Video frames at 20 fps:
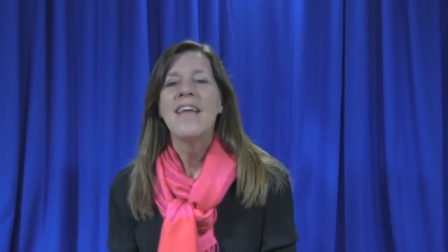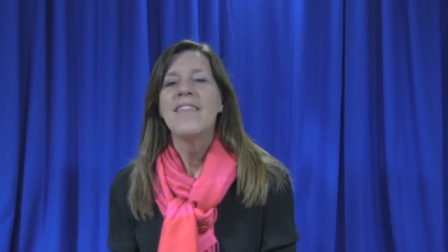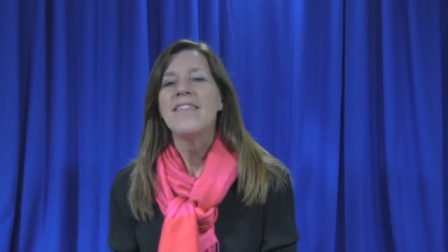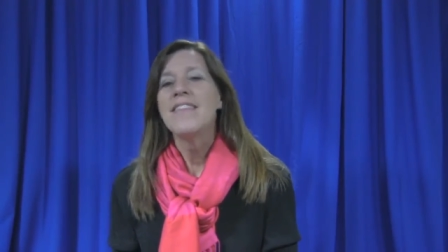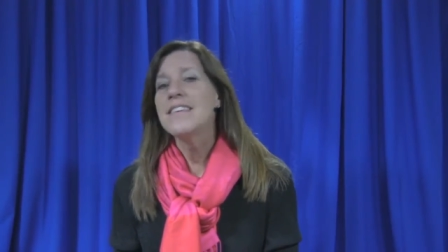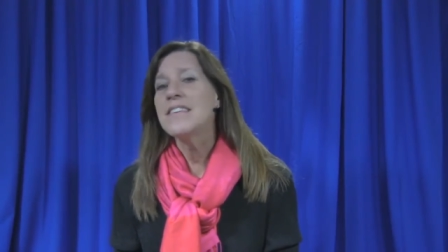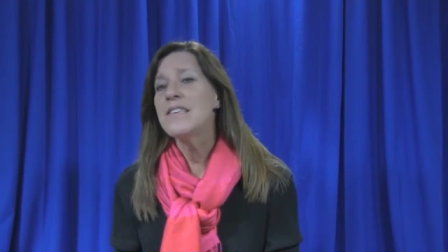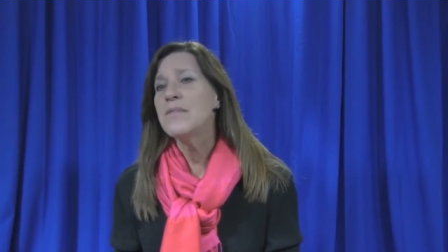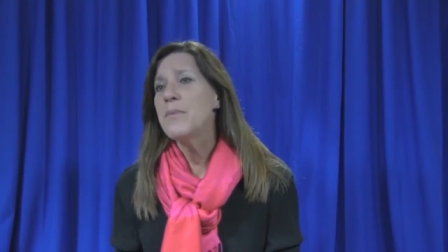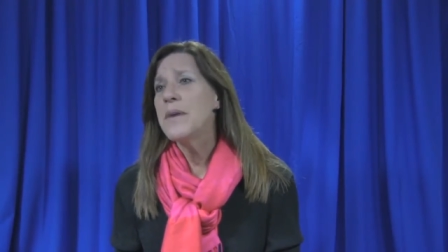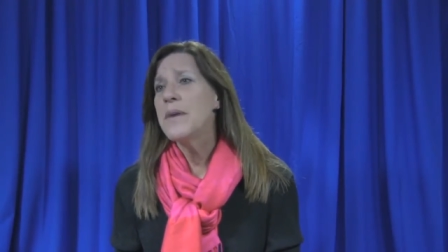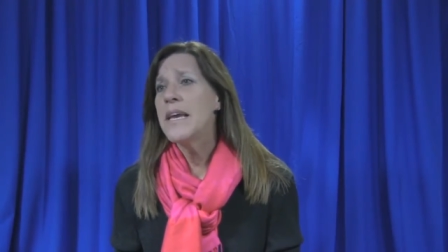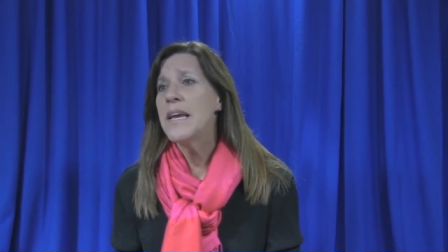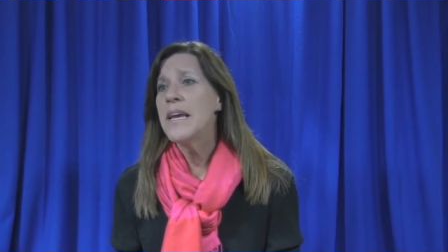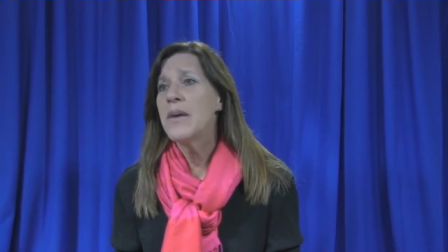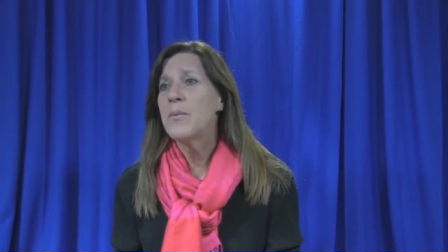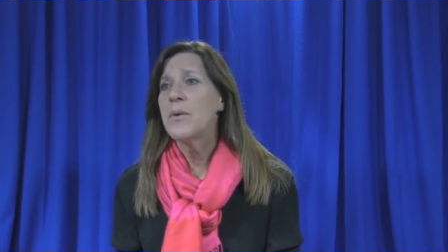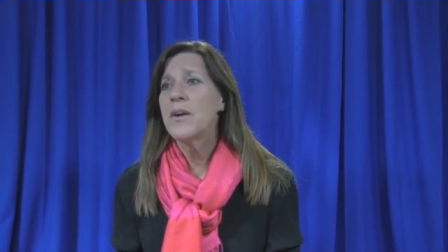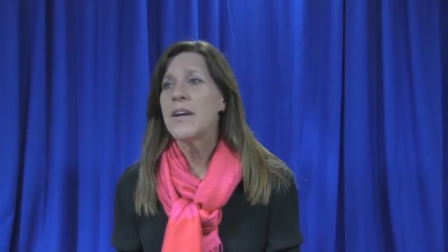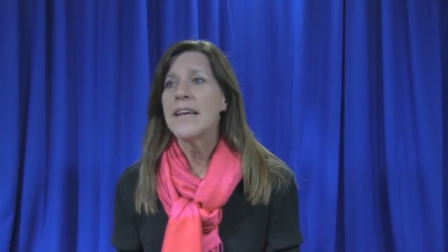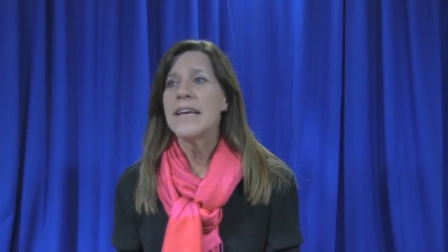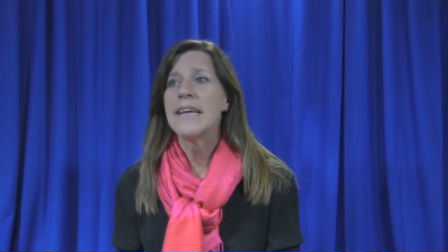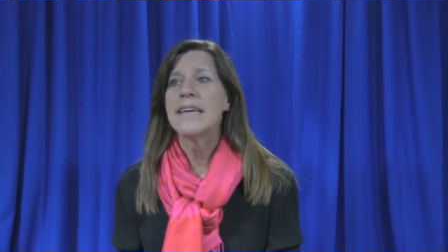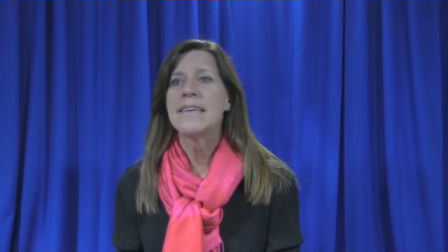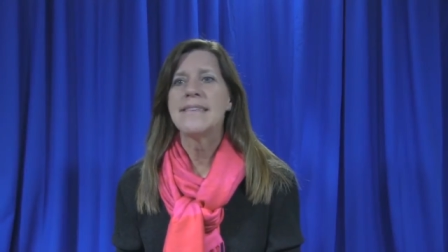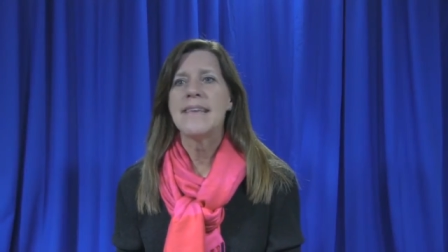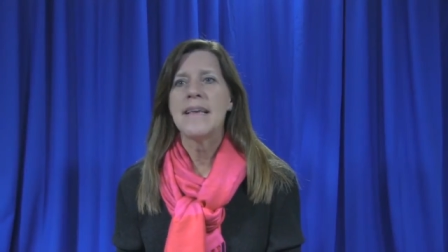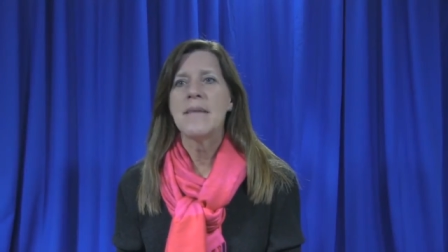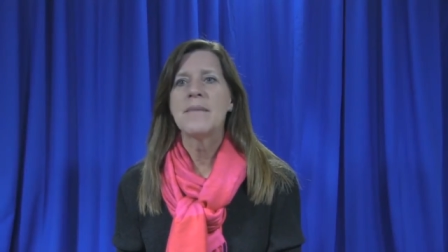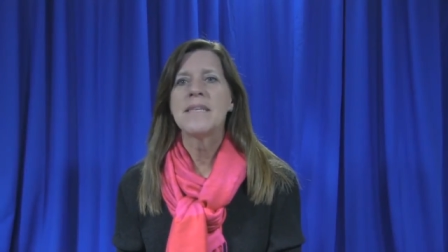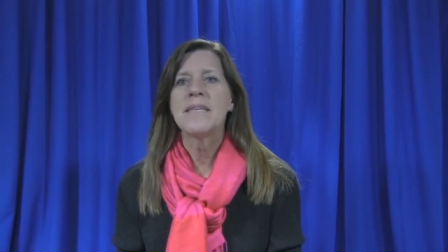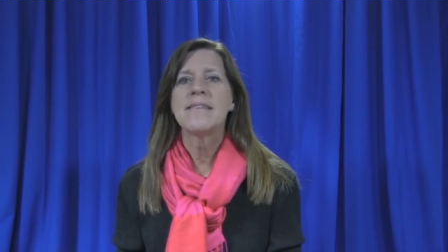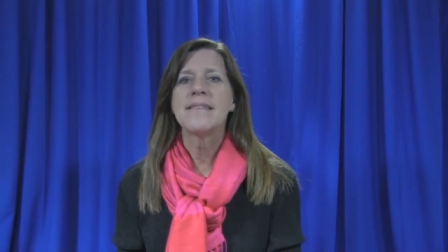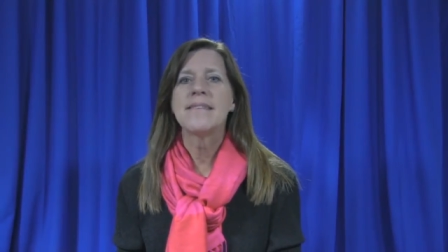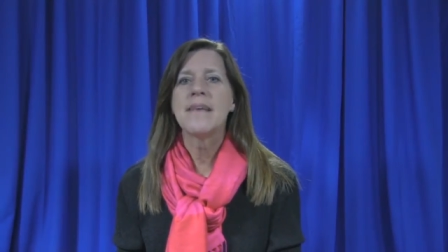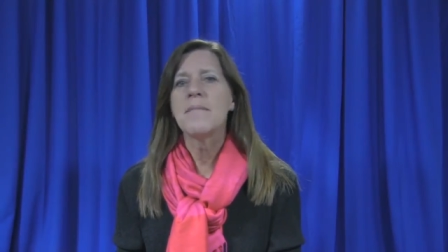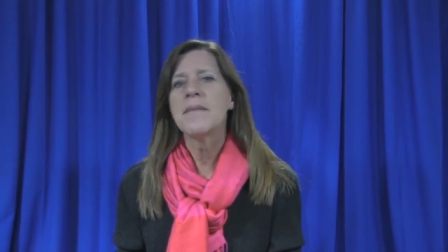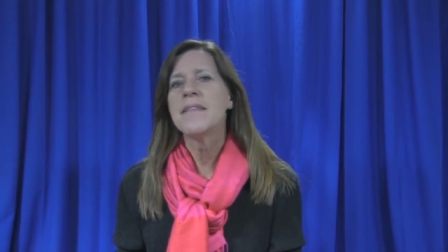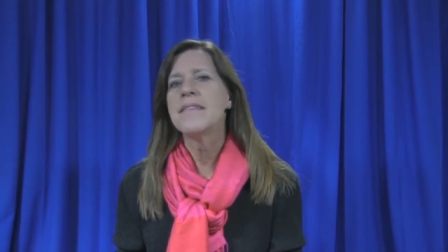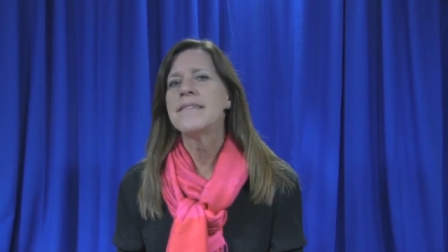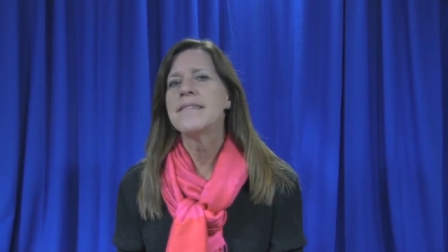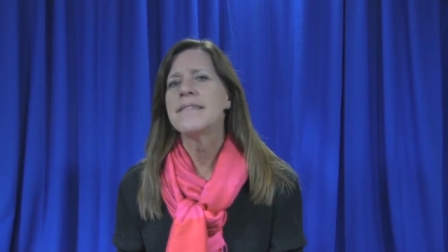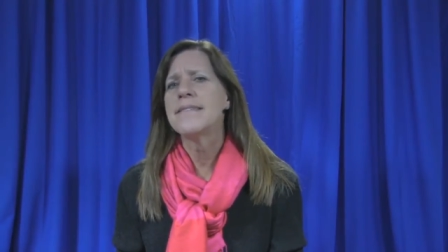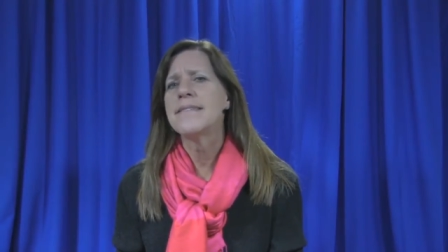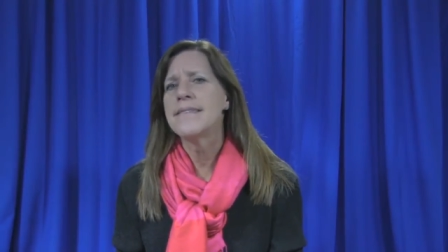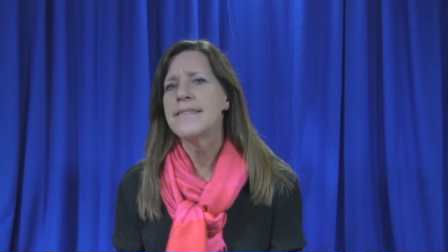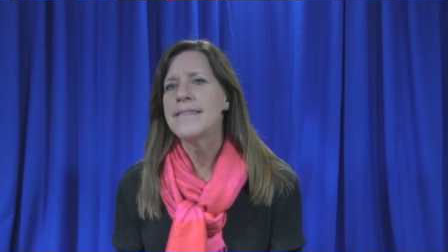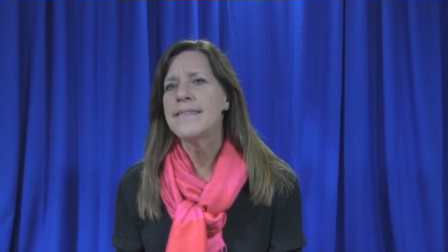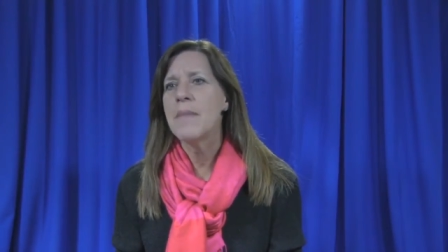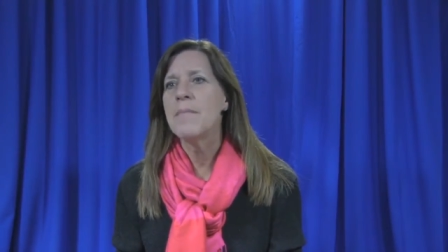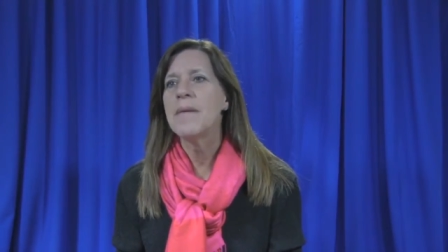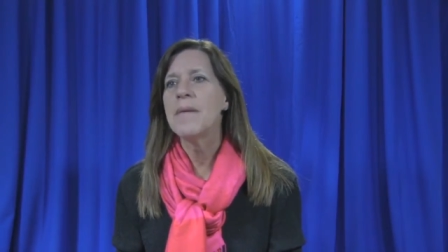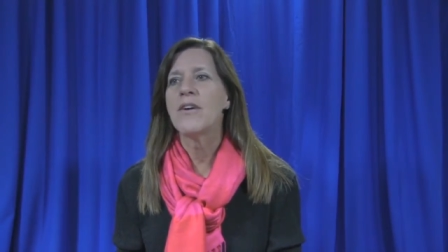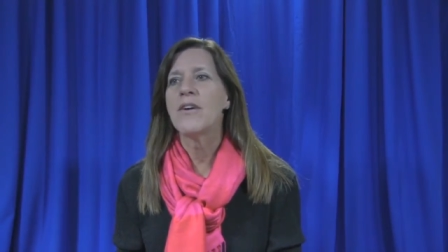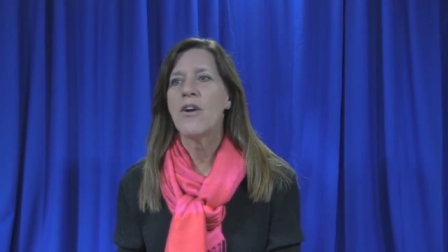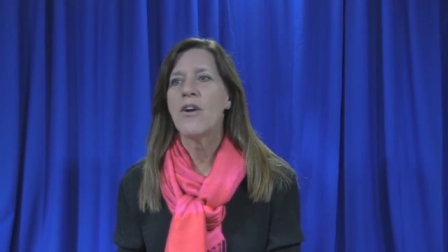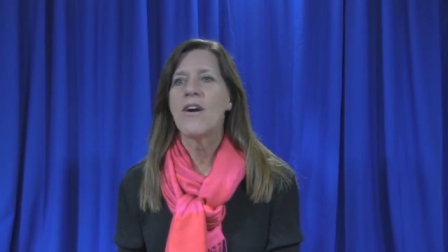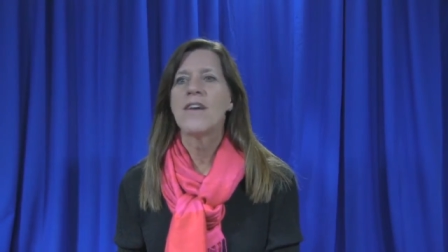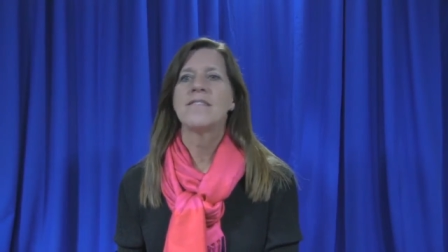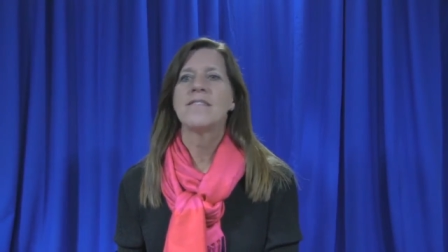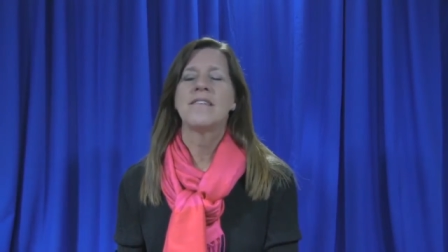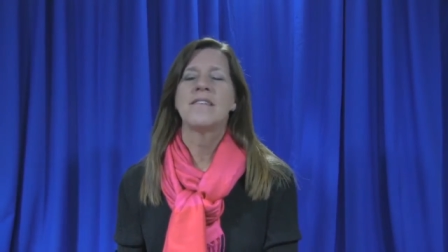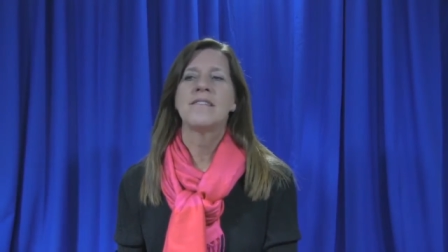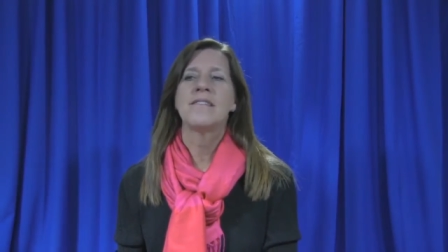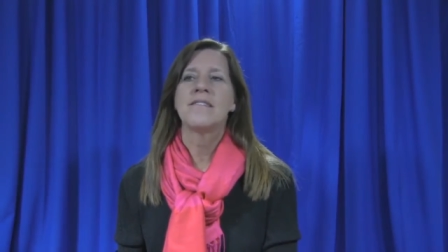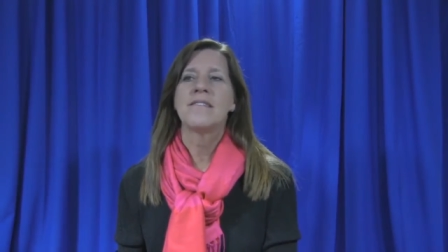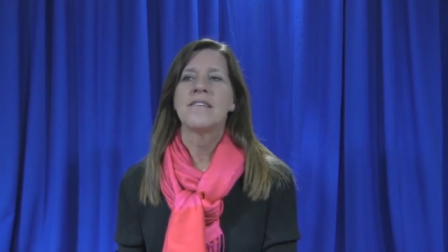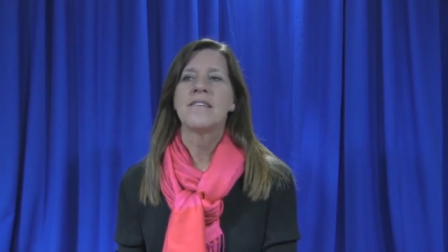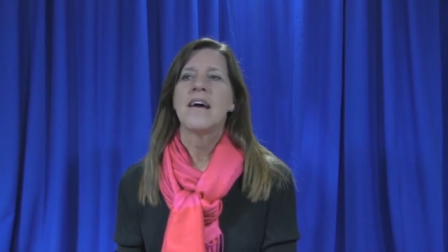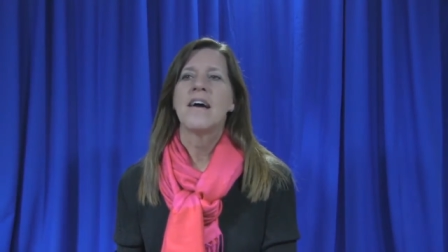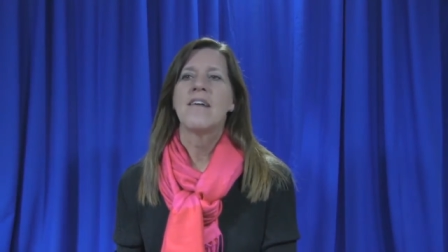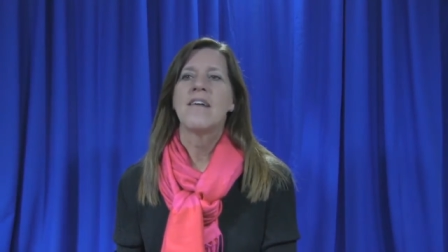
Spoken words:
This week we're going to examine some of the systemic causes